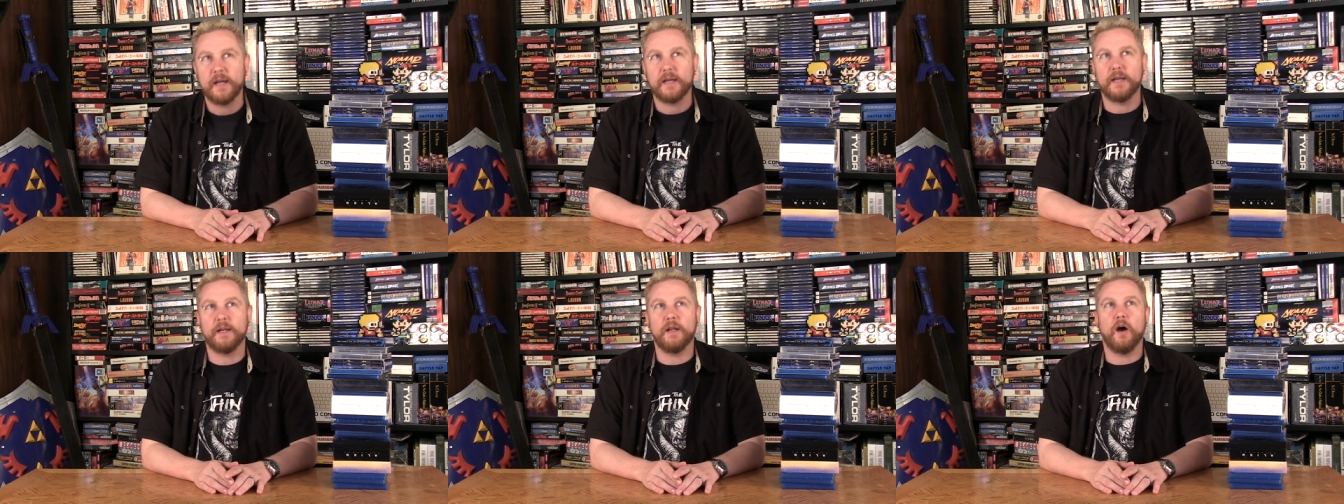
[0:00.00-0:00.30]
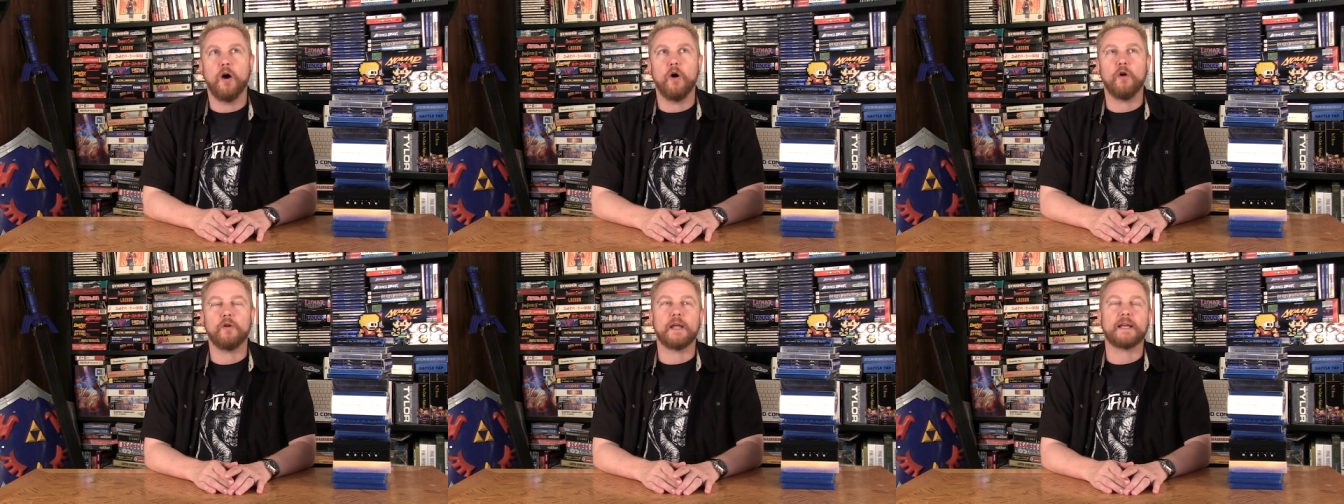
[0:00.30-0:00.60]
You
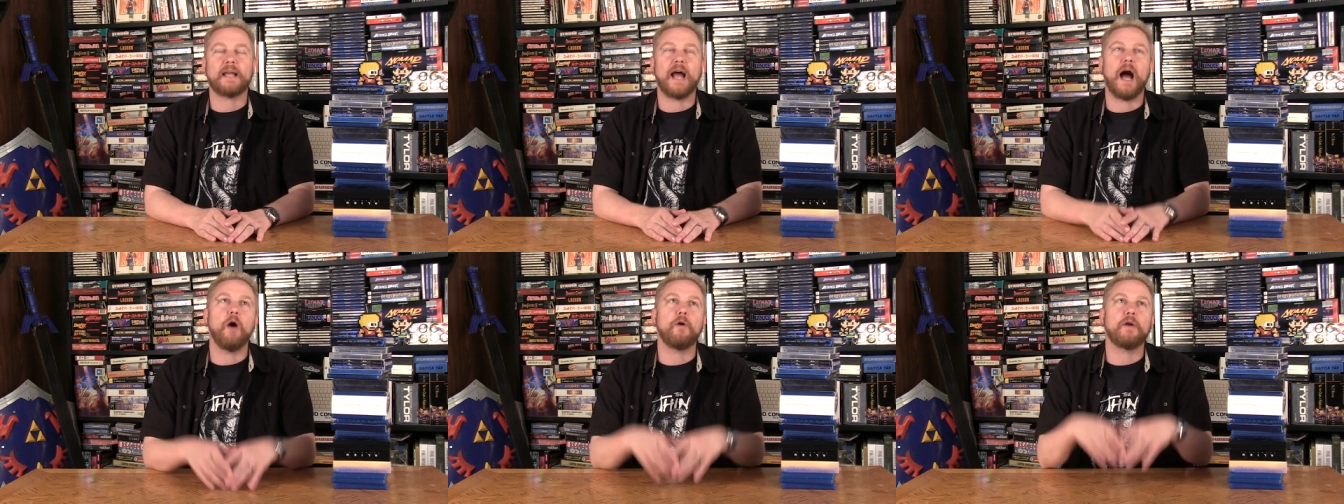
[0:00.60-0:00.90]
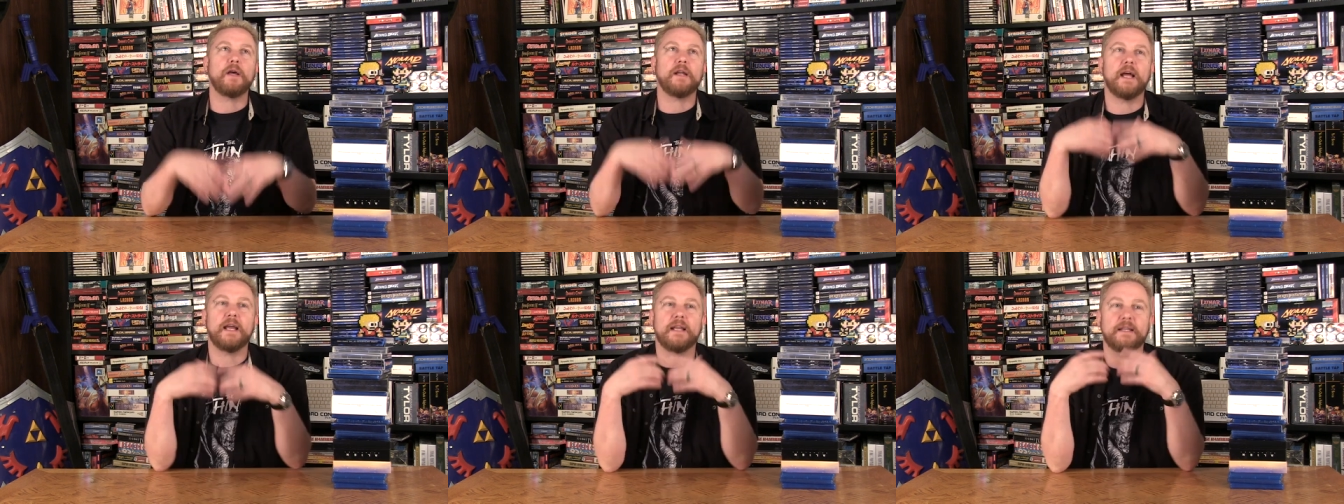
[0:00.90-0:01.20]
know, like how
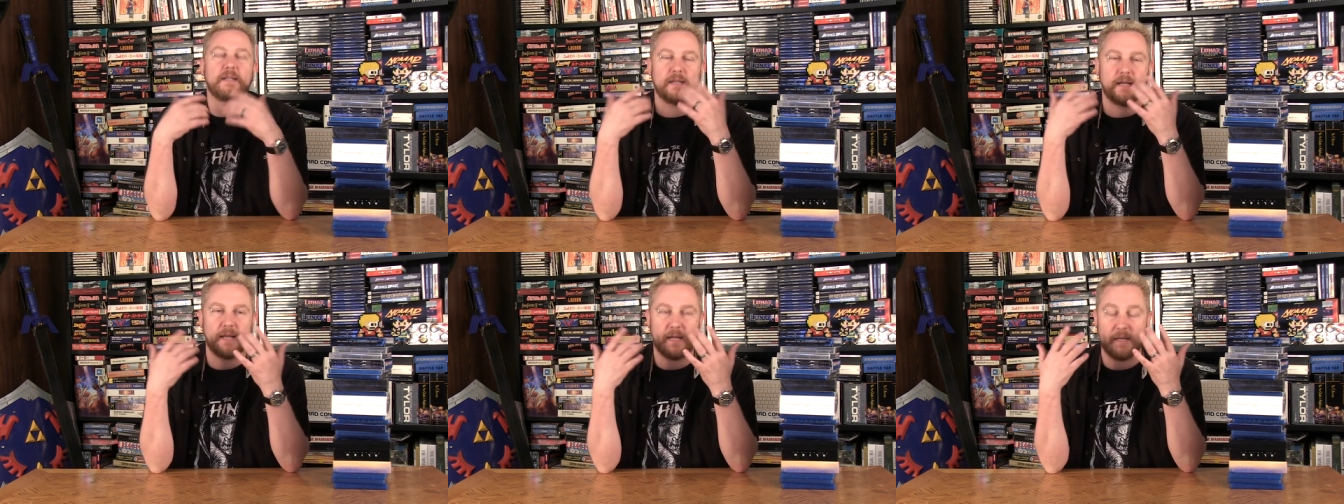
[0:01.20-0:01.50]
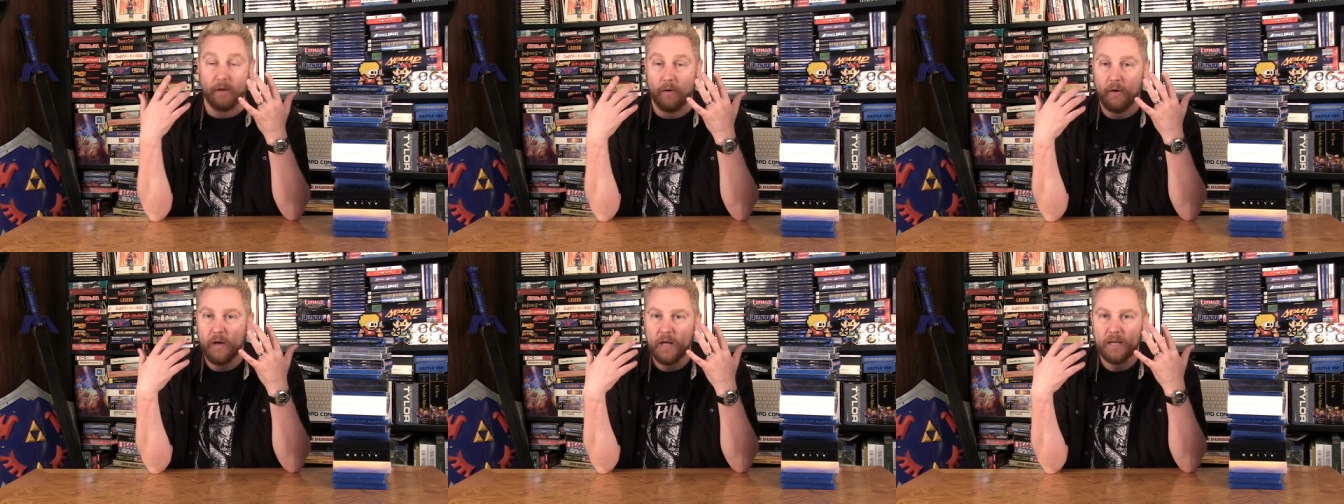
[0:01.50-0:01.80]
can I,
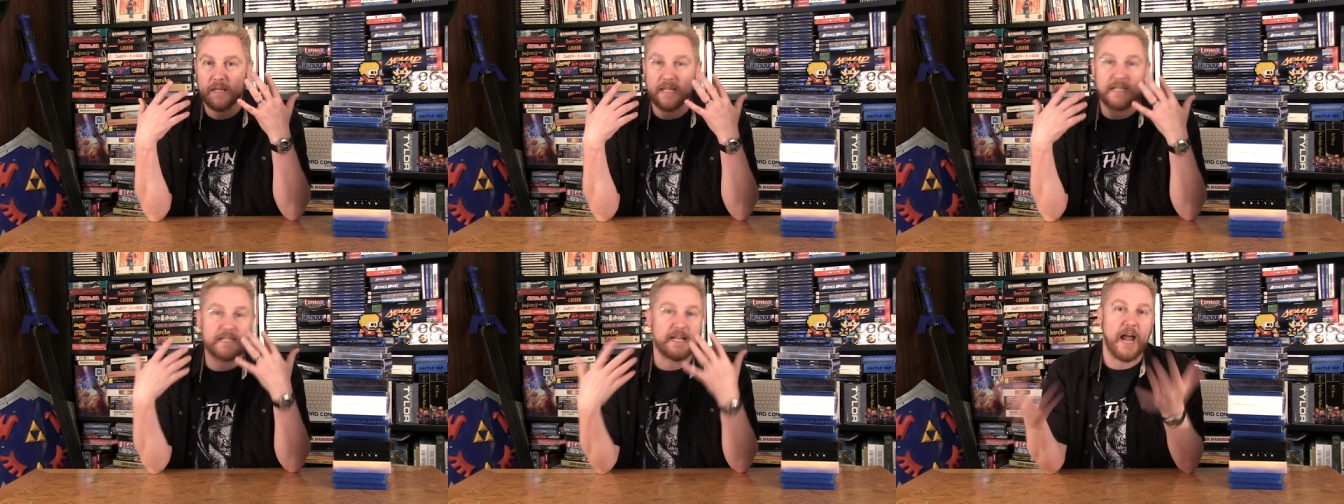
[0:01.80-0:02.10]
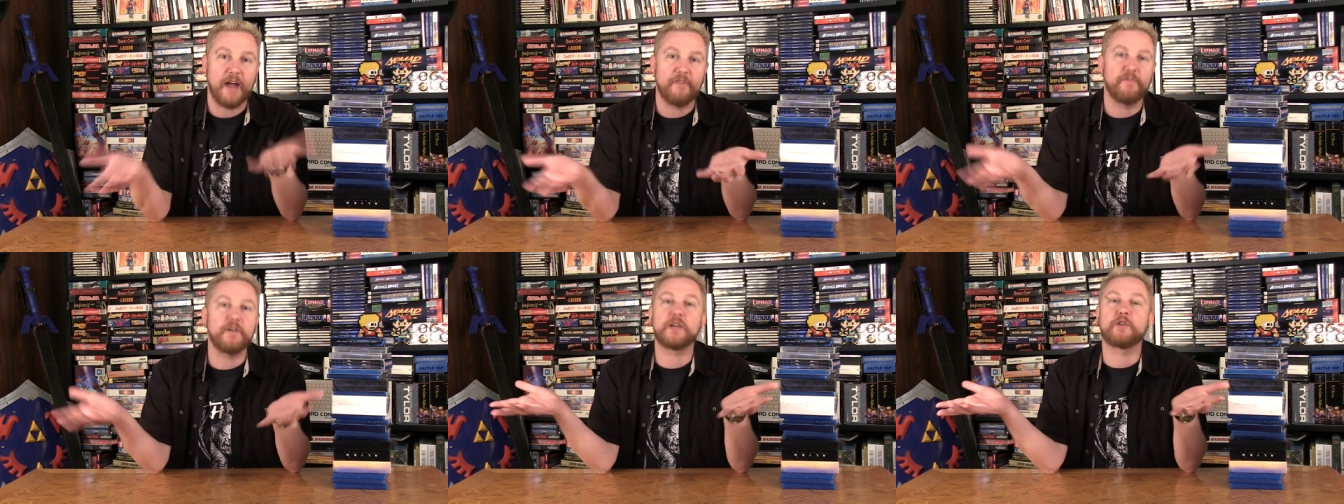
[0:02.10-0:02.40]
you know, list
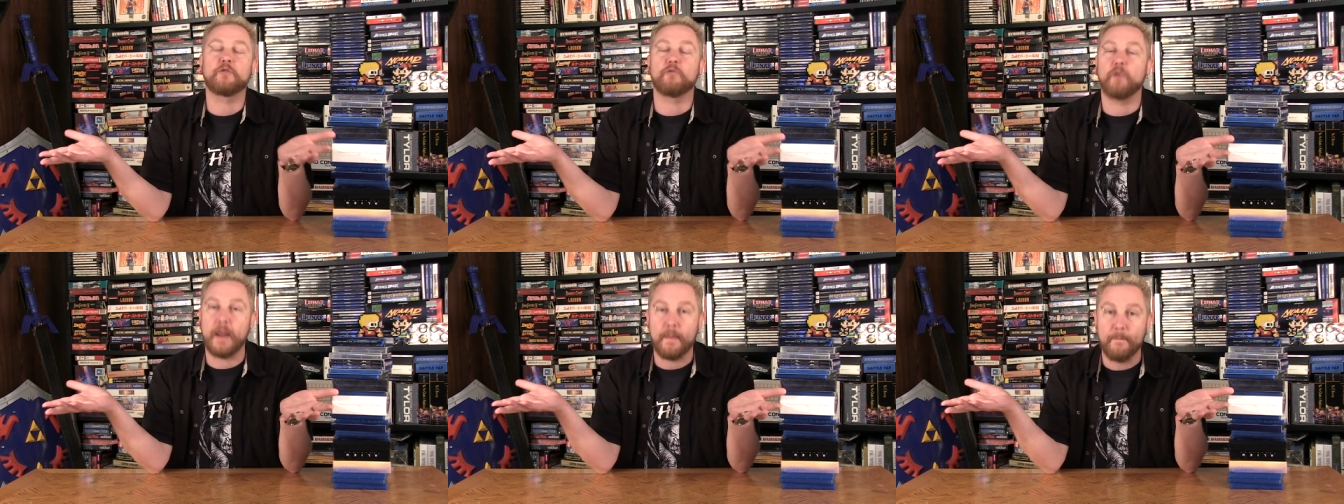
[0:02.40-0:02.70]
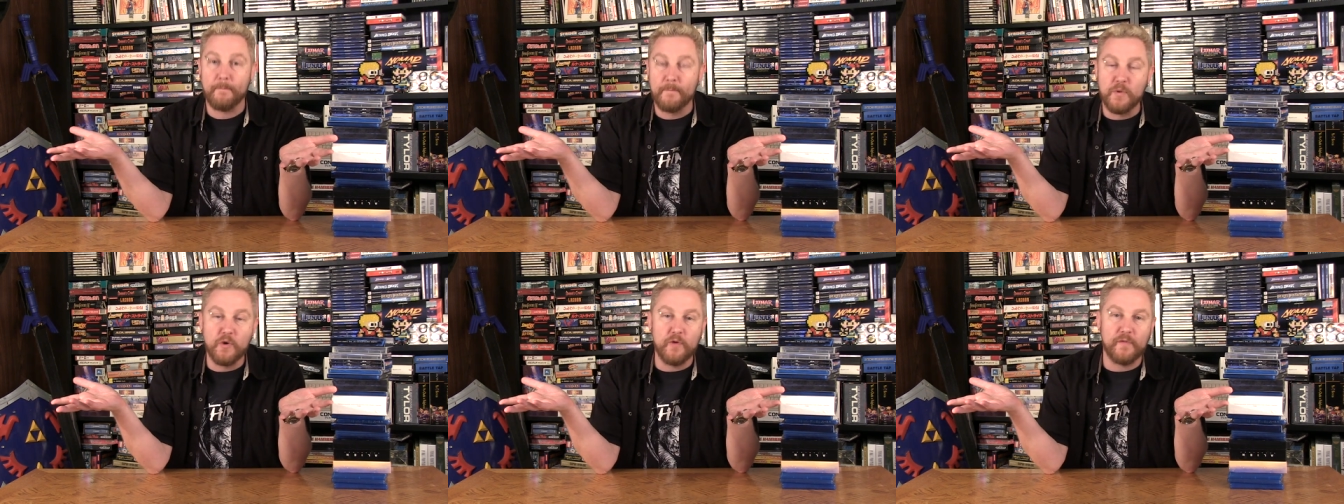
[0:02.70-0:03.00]
every great
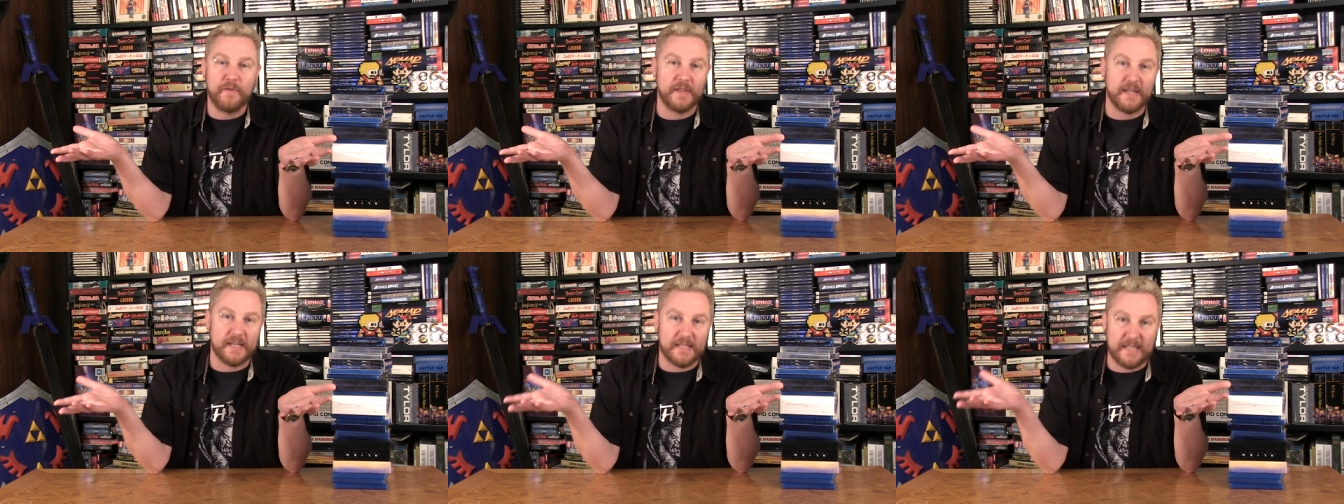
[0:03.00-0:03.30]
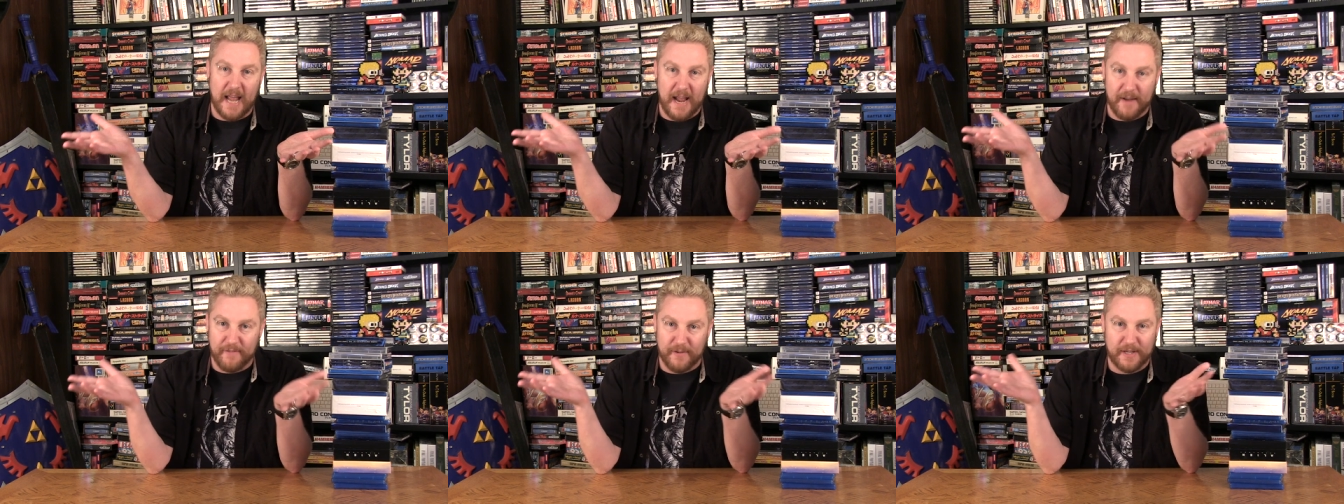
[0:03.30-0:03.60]
movie
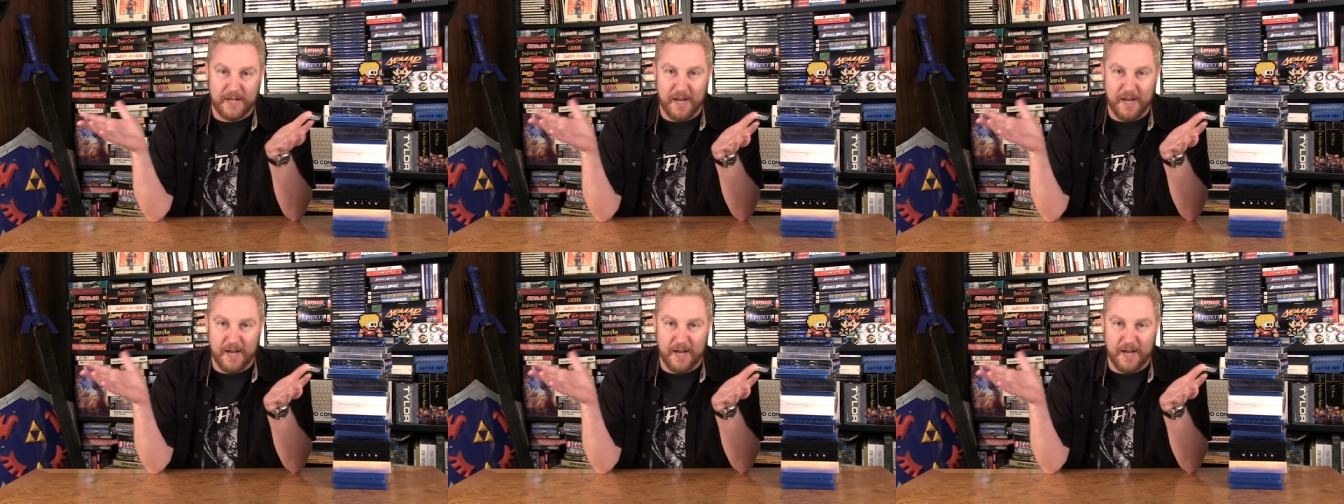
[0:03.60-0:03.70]
that's ever